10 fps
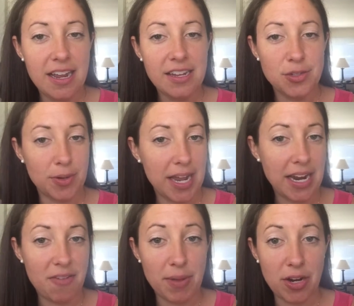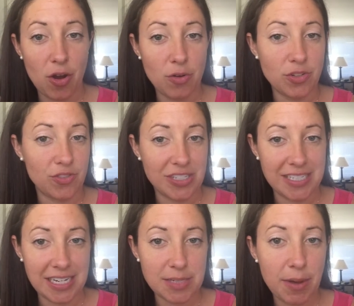So again, I've been a coach for
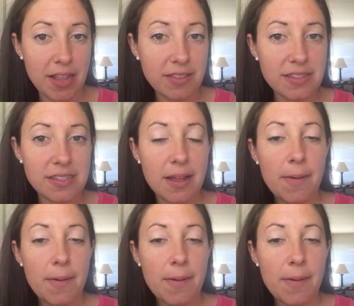6 months.